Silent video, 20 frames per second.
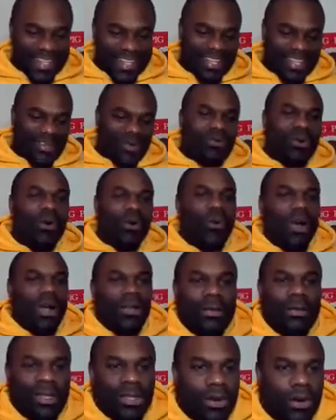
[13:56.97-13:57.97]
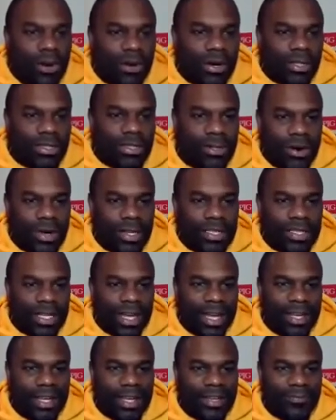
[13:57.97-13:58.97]
Well, welcome to Corey's Stories,
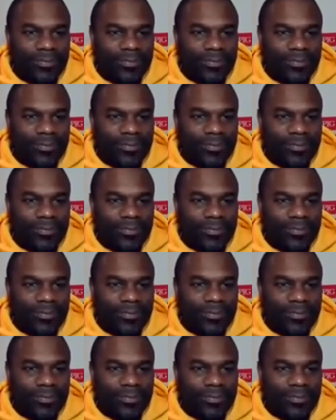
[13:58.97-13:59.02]
Layla.